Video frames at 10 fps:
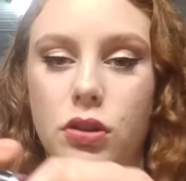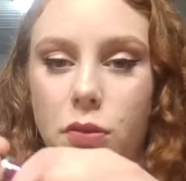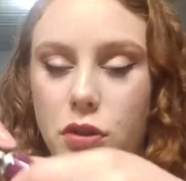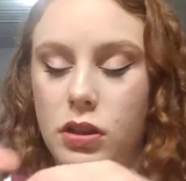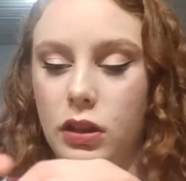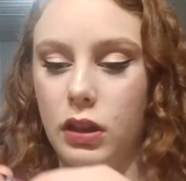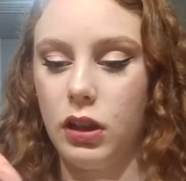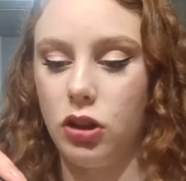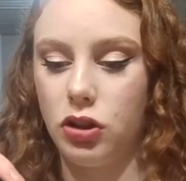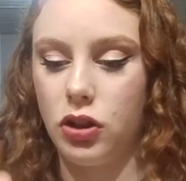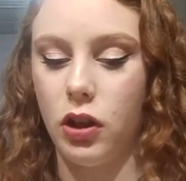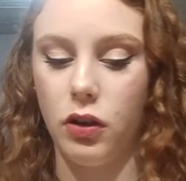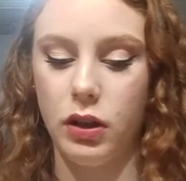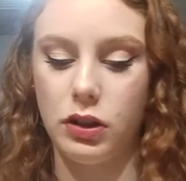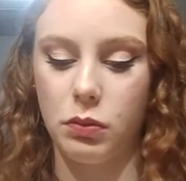so I'm just gonna
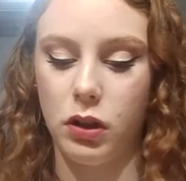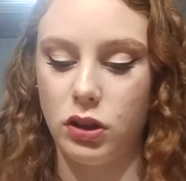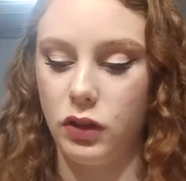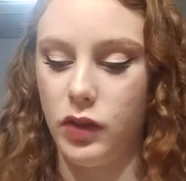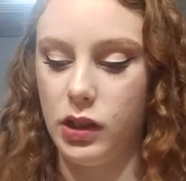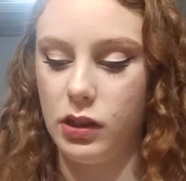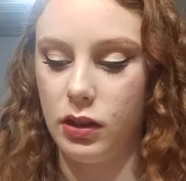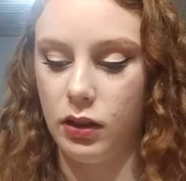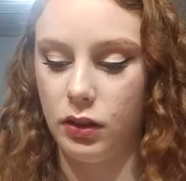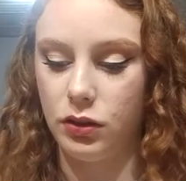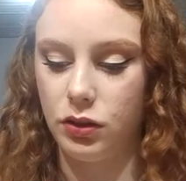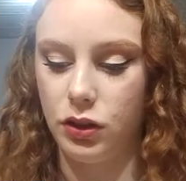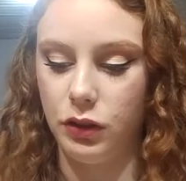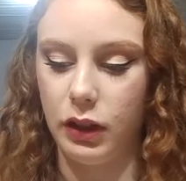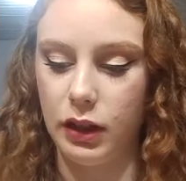show a swatch of this
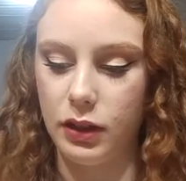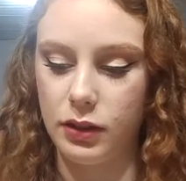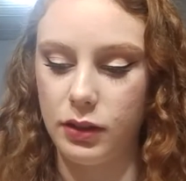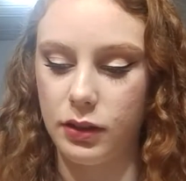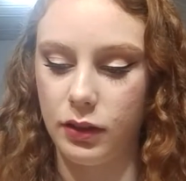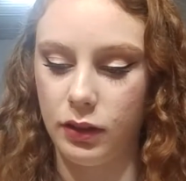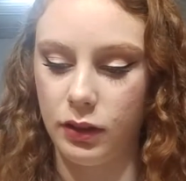to you guys.